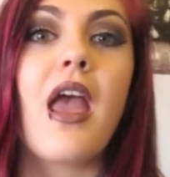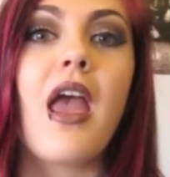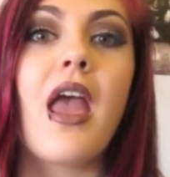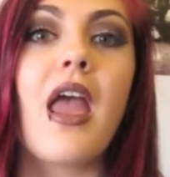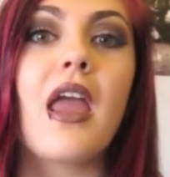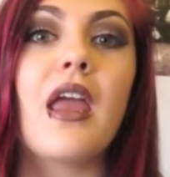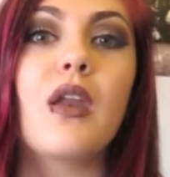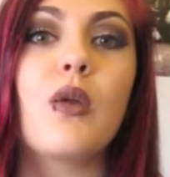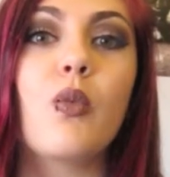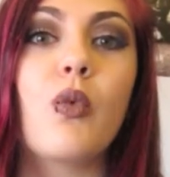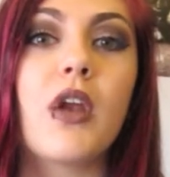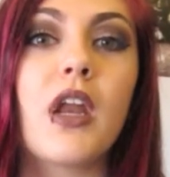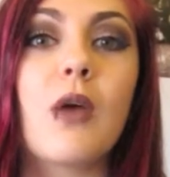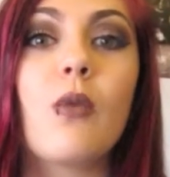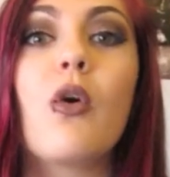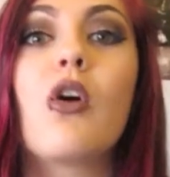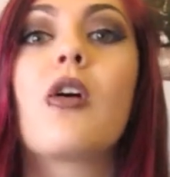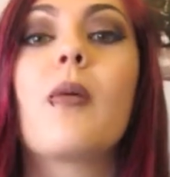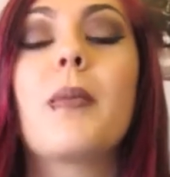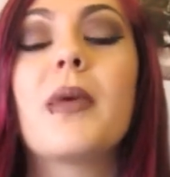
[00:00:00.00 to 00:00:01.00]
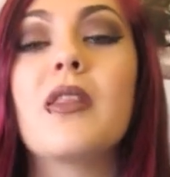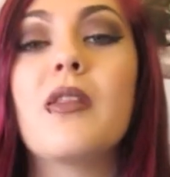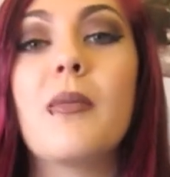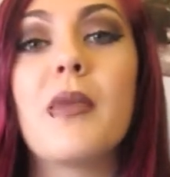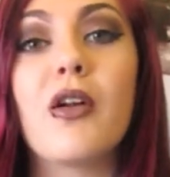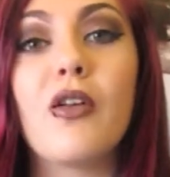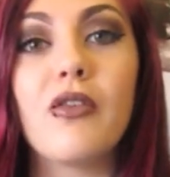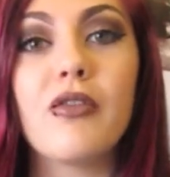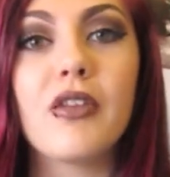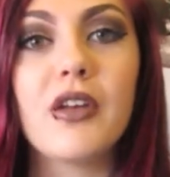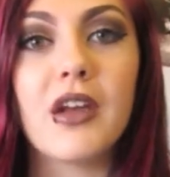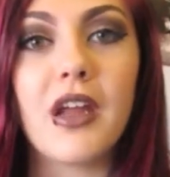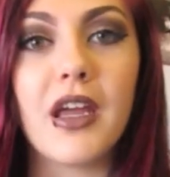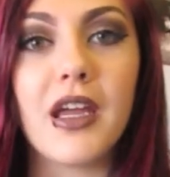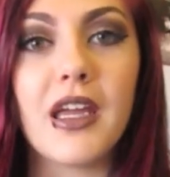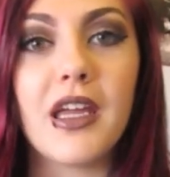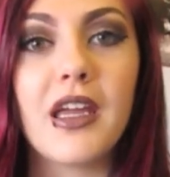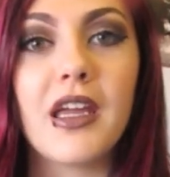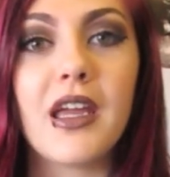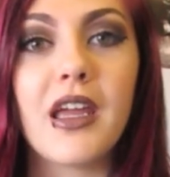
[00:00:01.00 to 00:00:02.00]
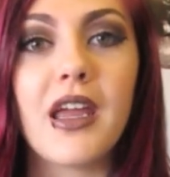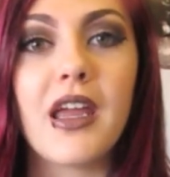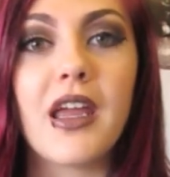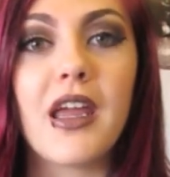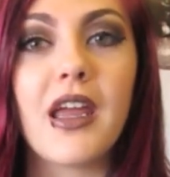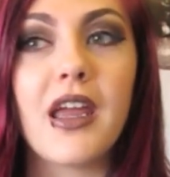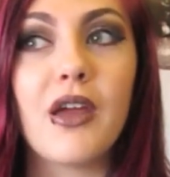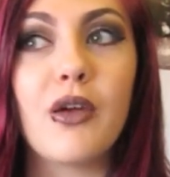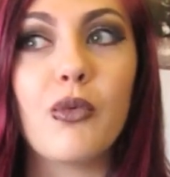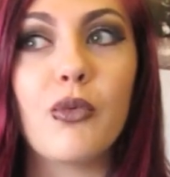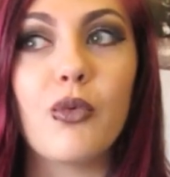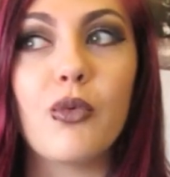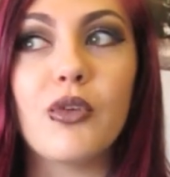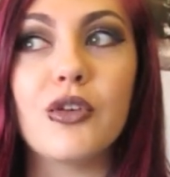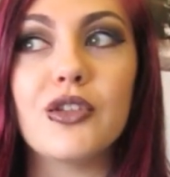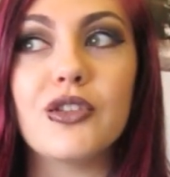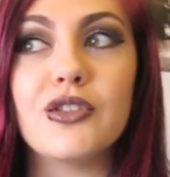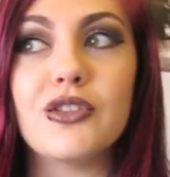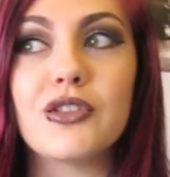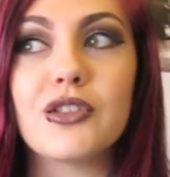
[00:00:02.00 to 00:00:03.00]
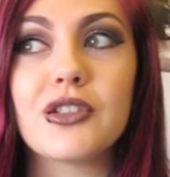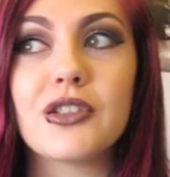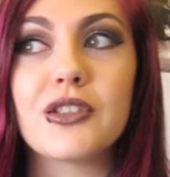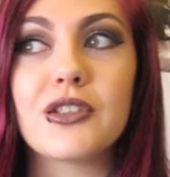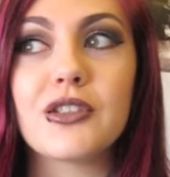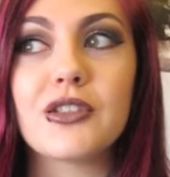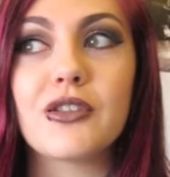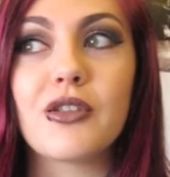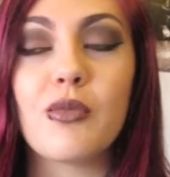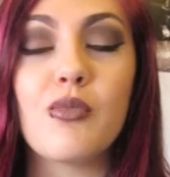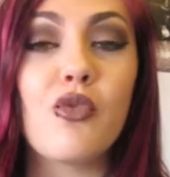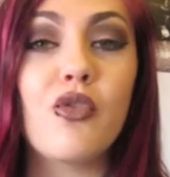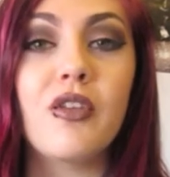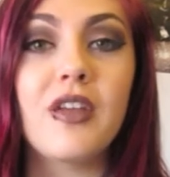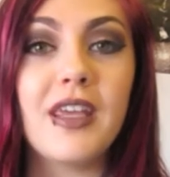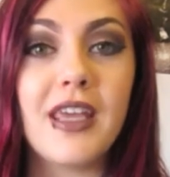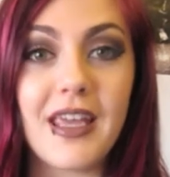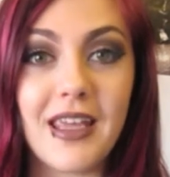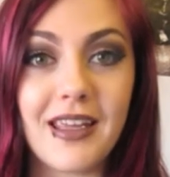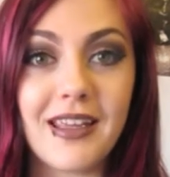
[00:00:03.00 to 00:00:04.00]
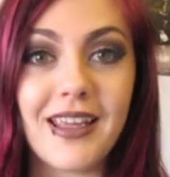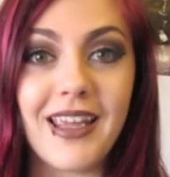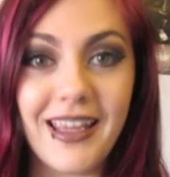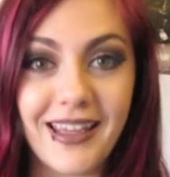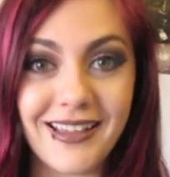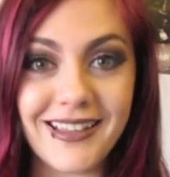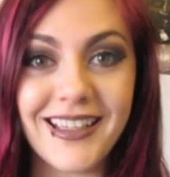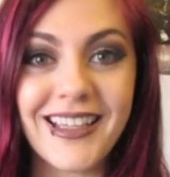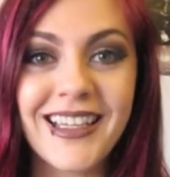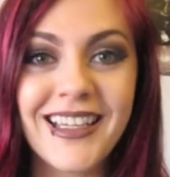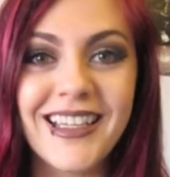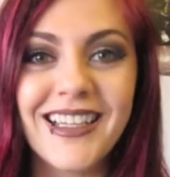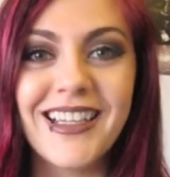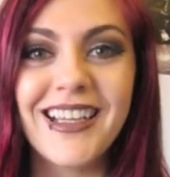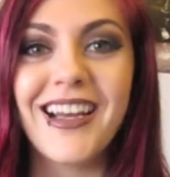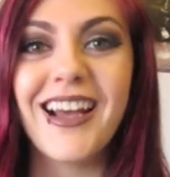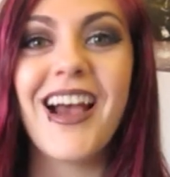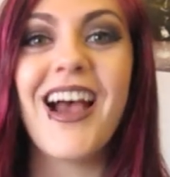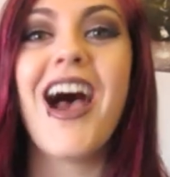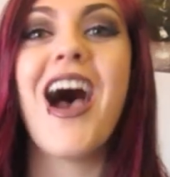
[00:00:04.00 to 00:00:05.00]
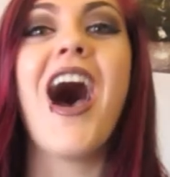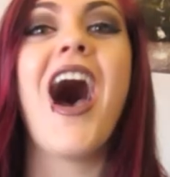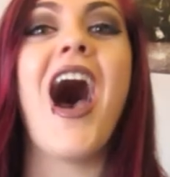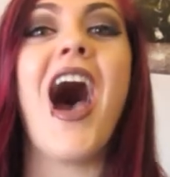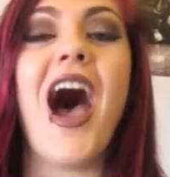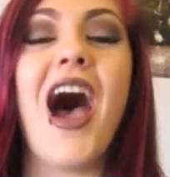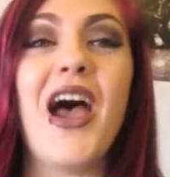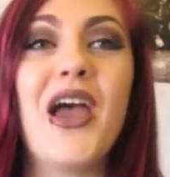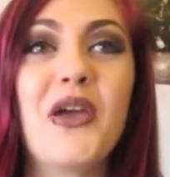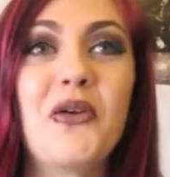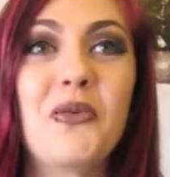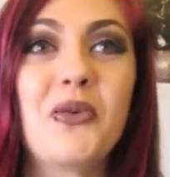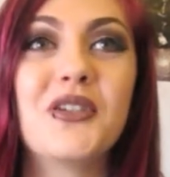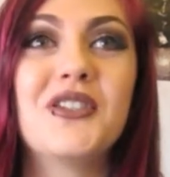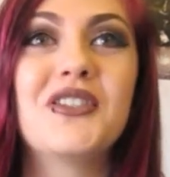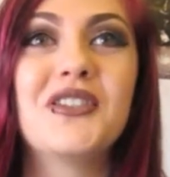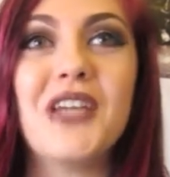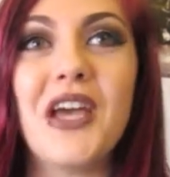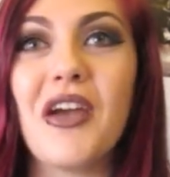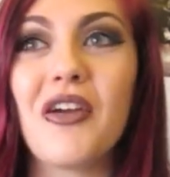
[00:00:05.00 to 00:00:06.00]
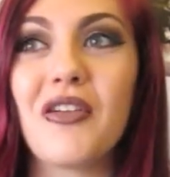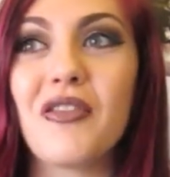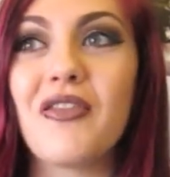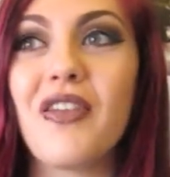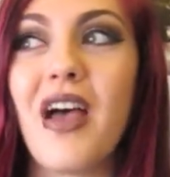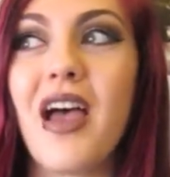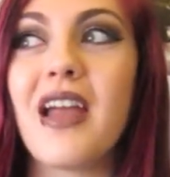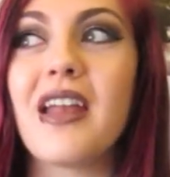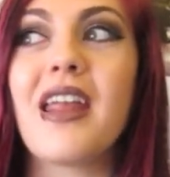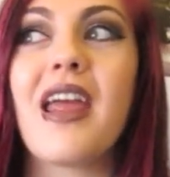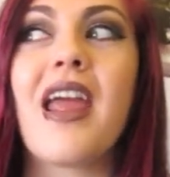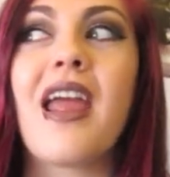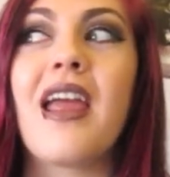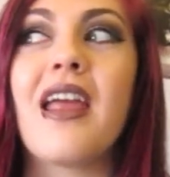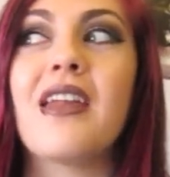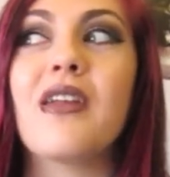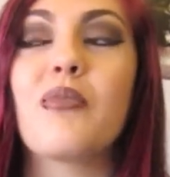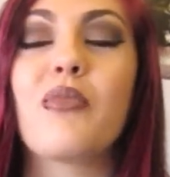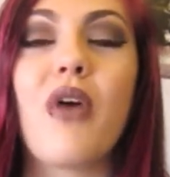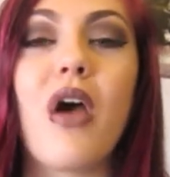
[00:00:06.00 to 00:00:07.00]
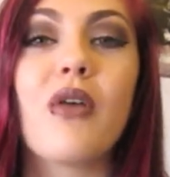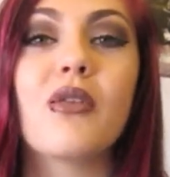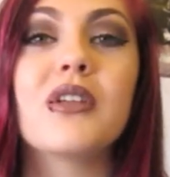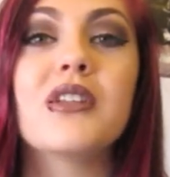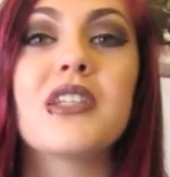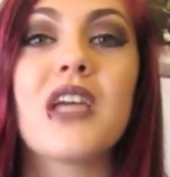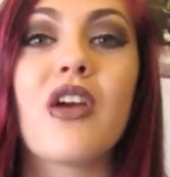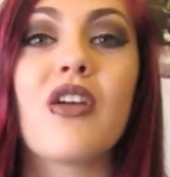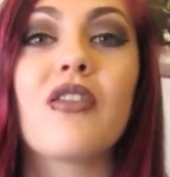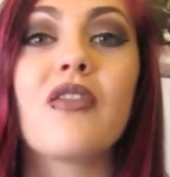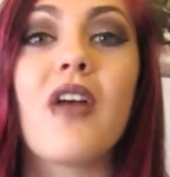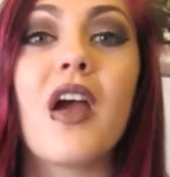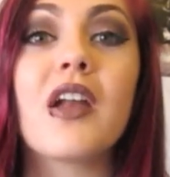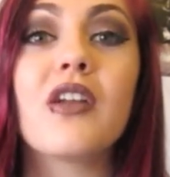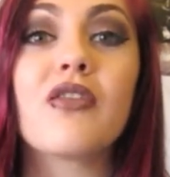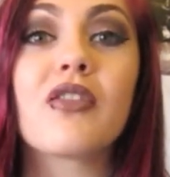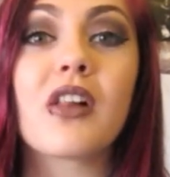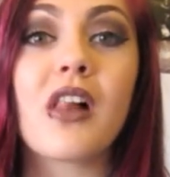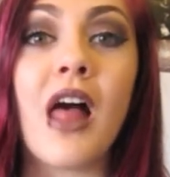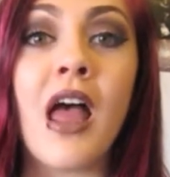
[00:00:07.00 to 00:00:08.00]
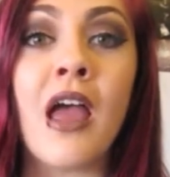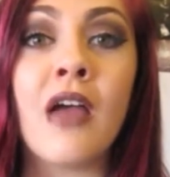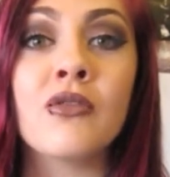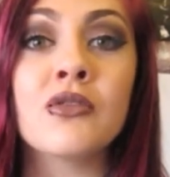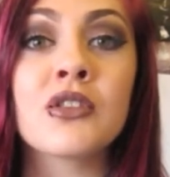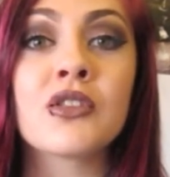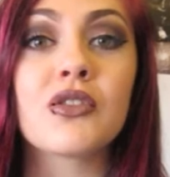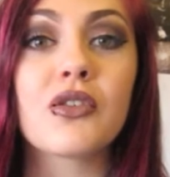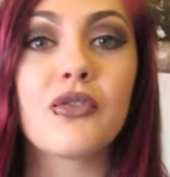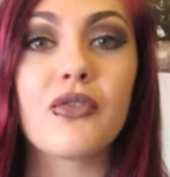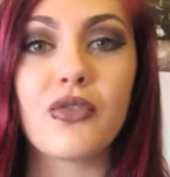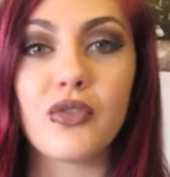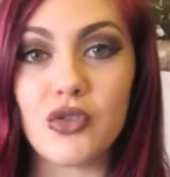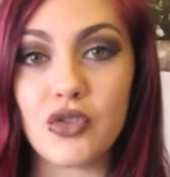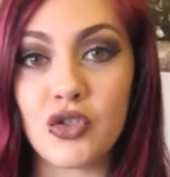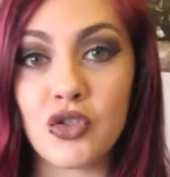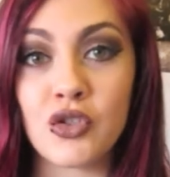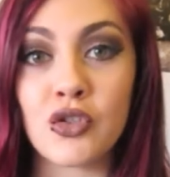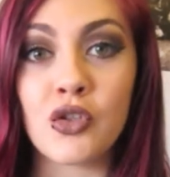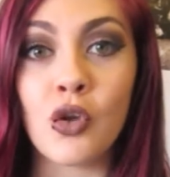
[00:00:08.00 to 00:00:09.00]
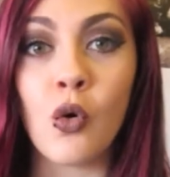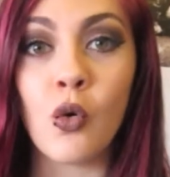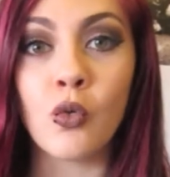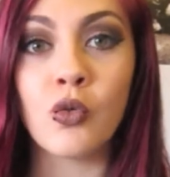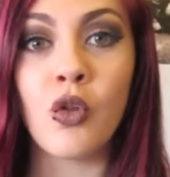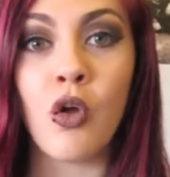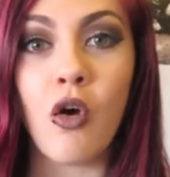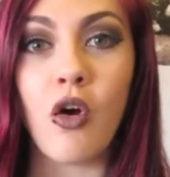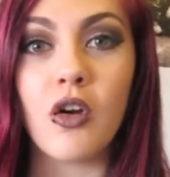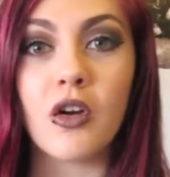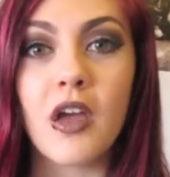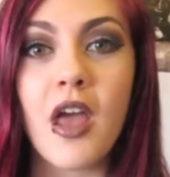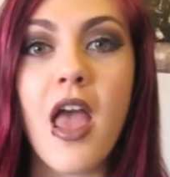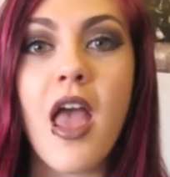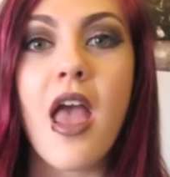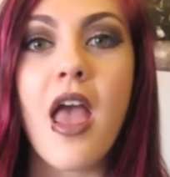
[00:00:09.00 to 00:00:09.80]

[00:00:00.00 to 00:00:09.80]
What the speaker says: and when I woke up in the middle of the night, it was the movie It. I was terrified, and probably terrified of clowns for so long.